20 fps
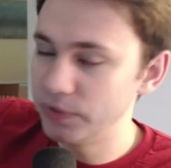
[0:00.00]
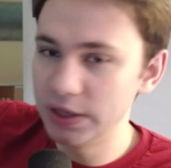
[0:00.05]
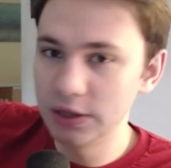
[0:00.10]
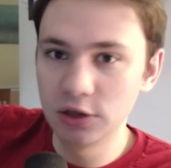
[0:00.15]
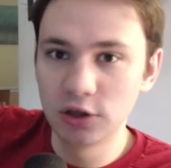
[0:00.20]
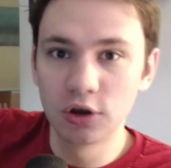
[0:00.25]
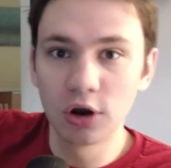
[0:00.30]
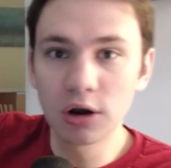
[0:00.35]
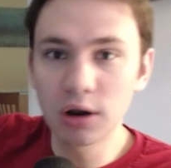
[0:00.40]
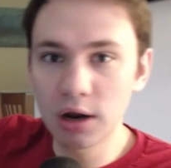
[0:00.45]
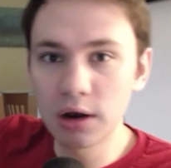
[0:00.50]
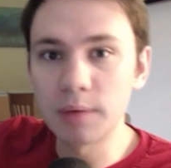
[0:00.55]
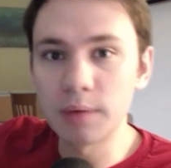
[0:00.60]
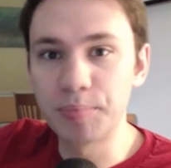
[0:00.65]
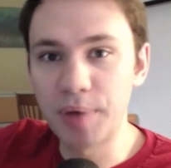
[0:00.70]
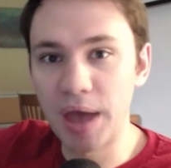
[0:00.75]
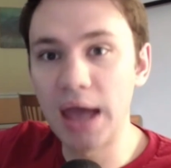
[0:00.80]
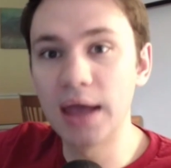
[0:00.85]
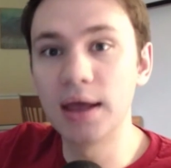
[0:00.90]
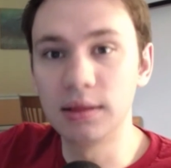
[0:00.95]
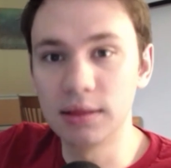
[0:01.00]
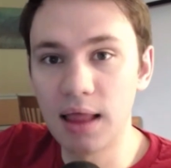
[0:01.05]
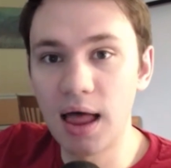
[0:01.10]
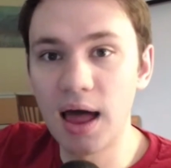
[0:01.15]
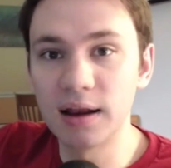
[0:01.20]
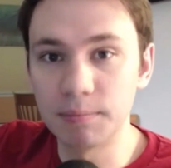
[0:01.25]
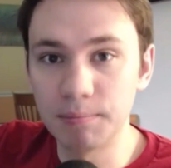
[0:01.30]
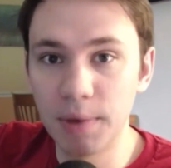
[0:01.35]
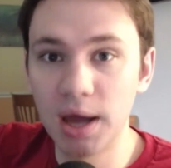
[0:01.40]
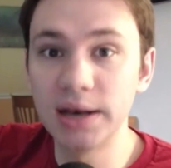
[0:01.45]
you're going to pay a
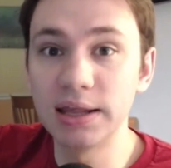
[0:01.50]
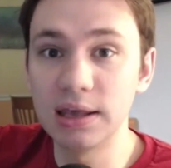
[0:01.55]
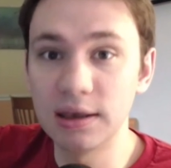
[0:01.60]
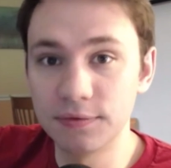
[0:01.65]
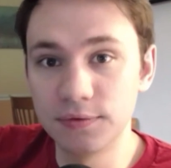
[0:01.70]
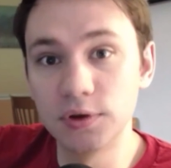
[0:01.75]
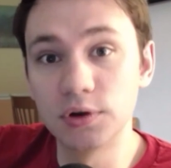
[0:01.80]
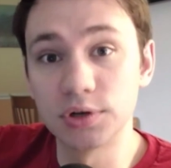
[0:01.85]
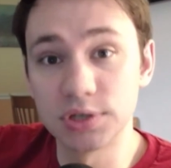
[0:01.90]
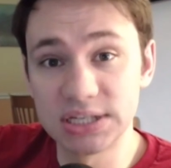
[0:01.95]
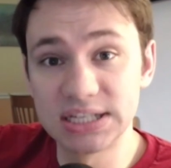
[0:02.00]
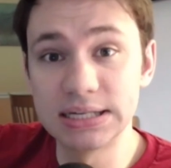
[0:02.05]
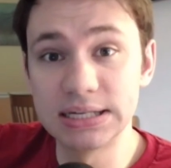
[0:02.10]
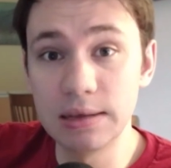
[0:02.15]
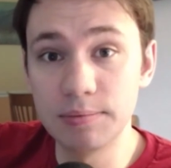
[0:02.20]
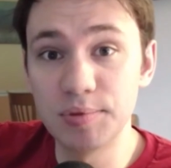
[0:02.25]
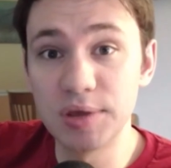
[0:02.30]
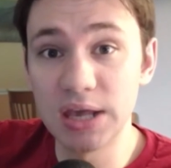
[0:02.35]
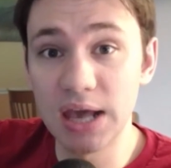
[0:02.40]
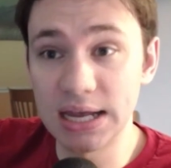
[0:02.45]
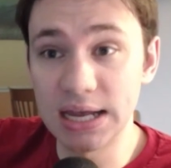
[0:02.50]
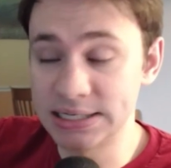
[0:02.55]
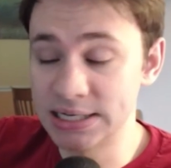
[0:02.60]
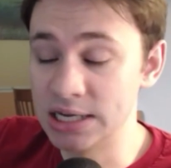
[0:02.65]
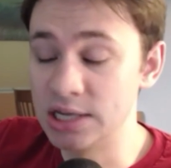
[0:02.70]
lot of money if you're CBS